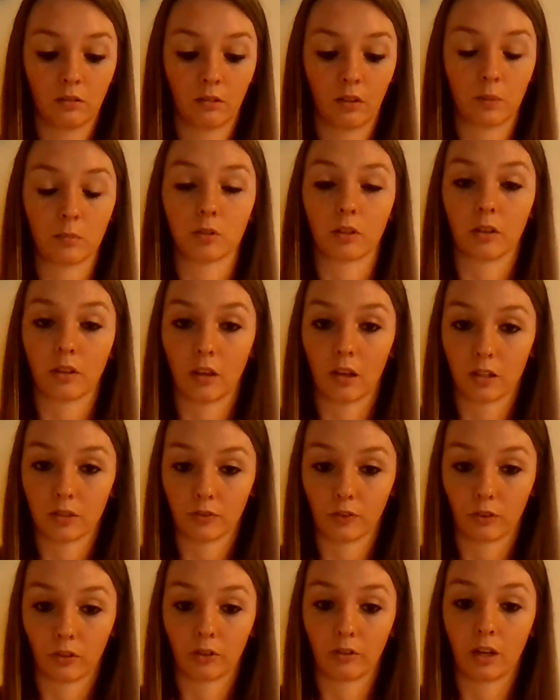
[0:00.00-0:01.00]
They ask
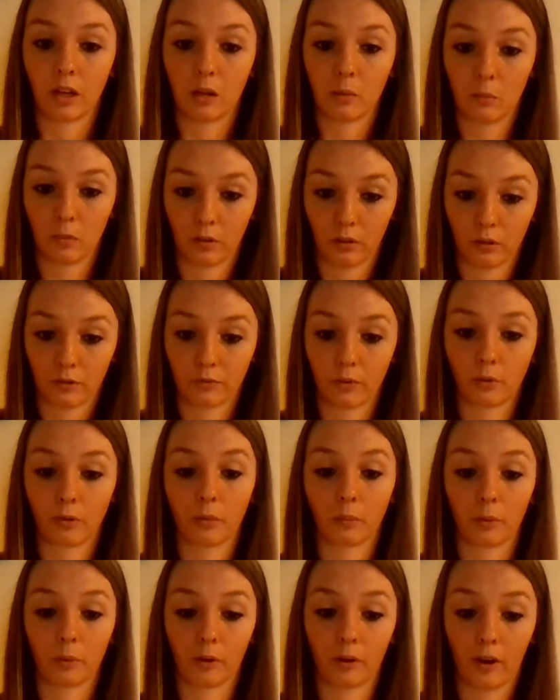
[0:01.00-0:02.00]
for their name, their phone
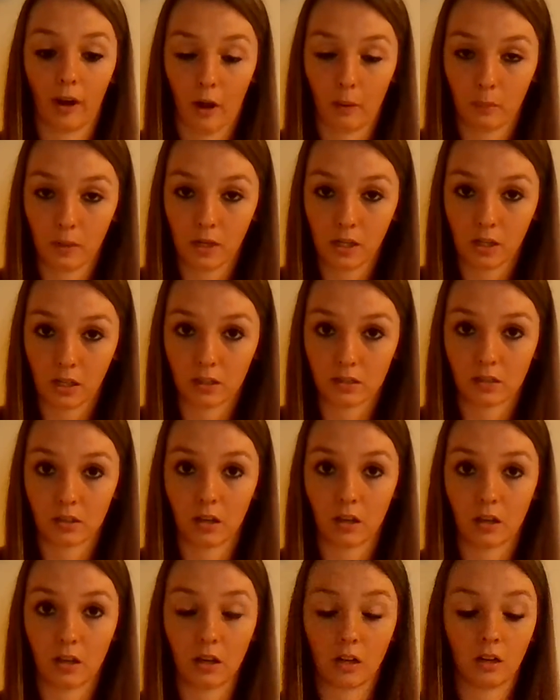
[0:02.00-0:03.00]
number, how many kids
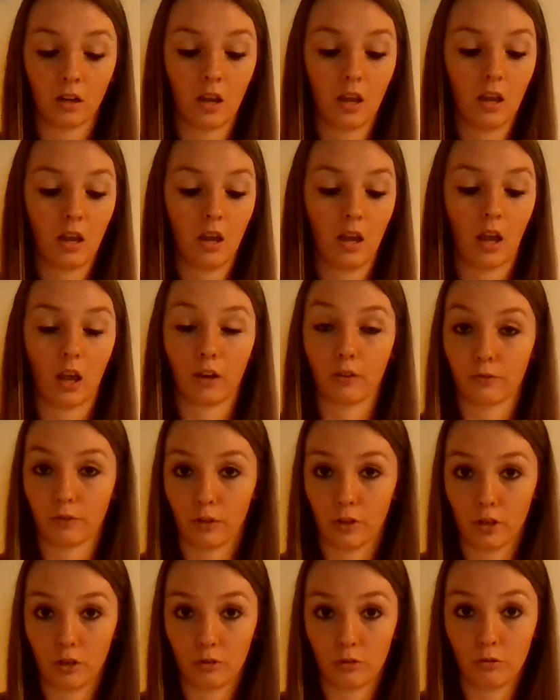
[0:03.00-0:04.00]
they need, and for
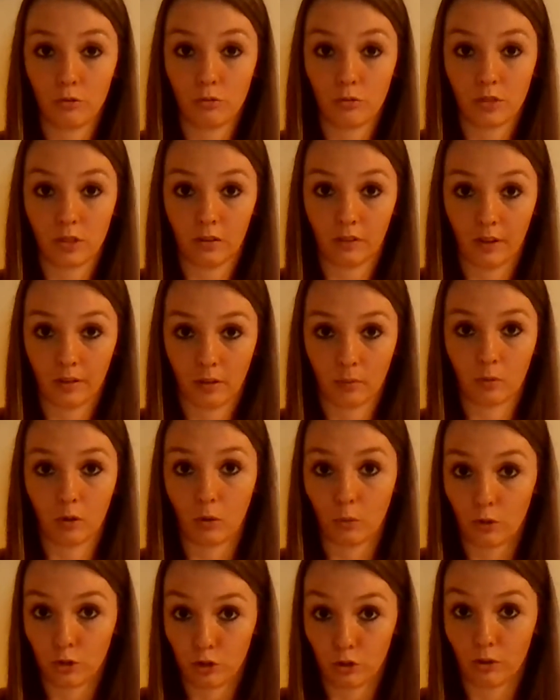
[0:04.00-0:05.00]
you to let them know
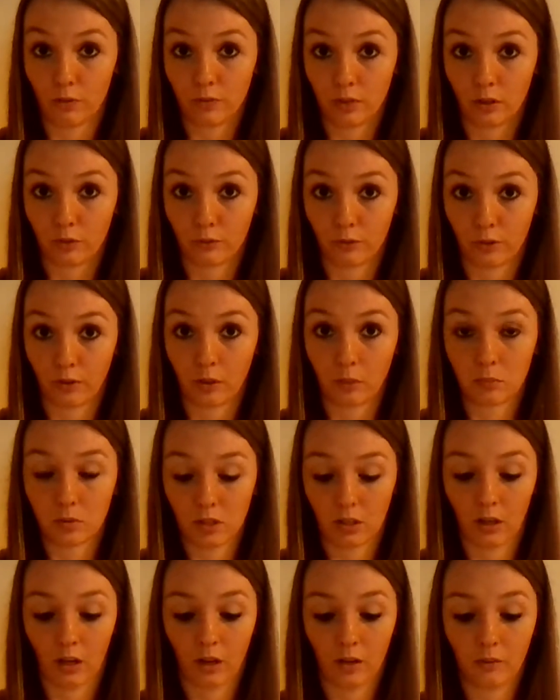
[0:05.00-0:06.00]
what you have done for them
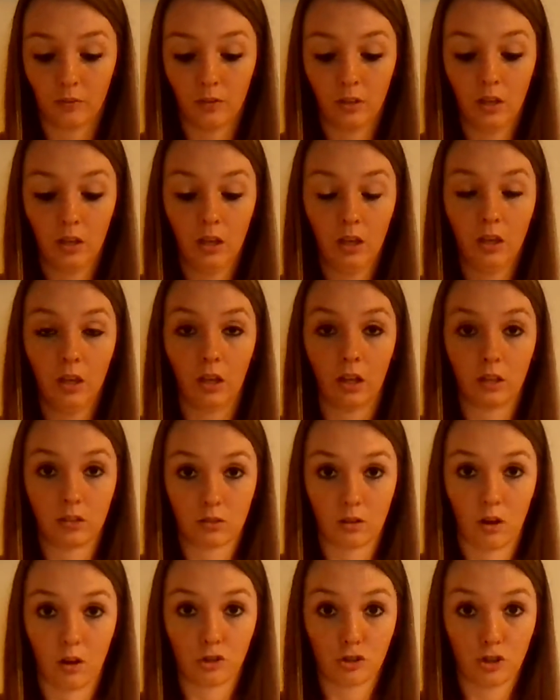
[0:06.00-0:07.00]
today. It's
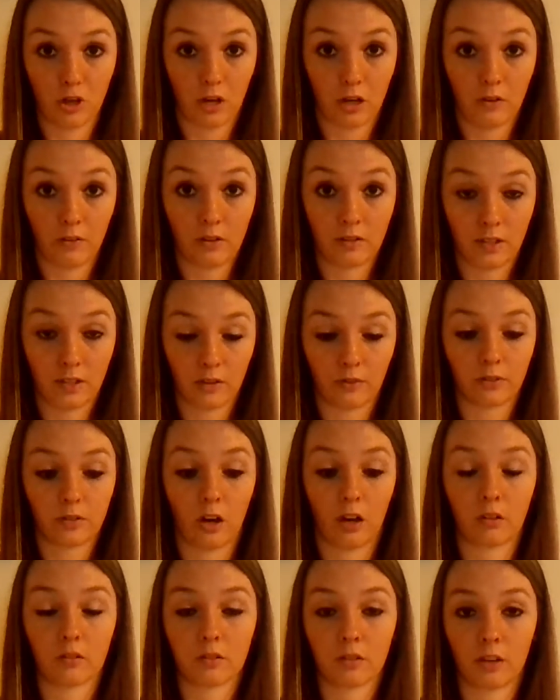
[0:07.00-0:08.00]
called Save a
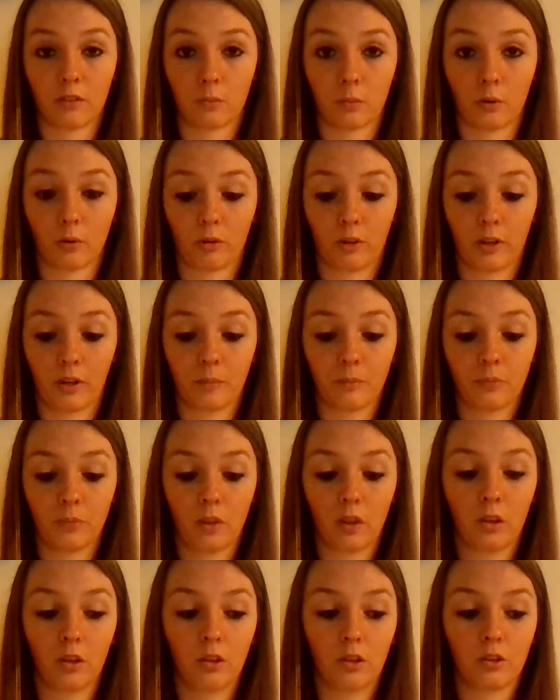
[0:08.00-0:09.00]
Child's Life program.
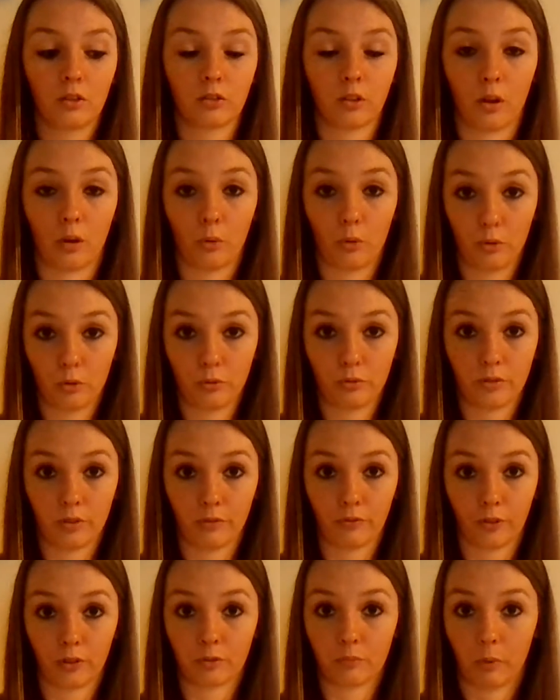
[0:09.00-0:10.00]
So who's the
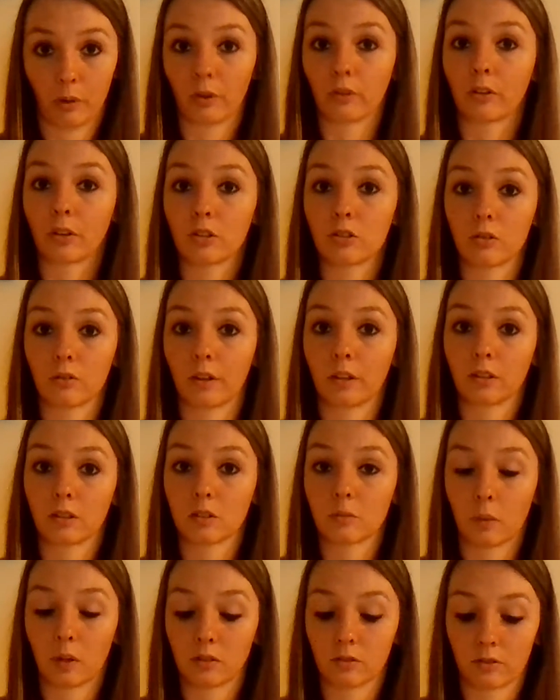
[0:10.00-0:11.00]
first parent that you'd like to
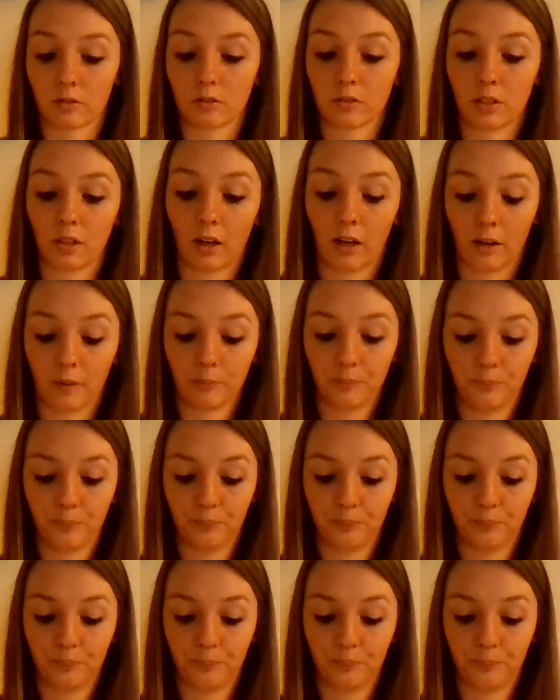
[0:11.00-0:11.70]
sponsor today?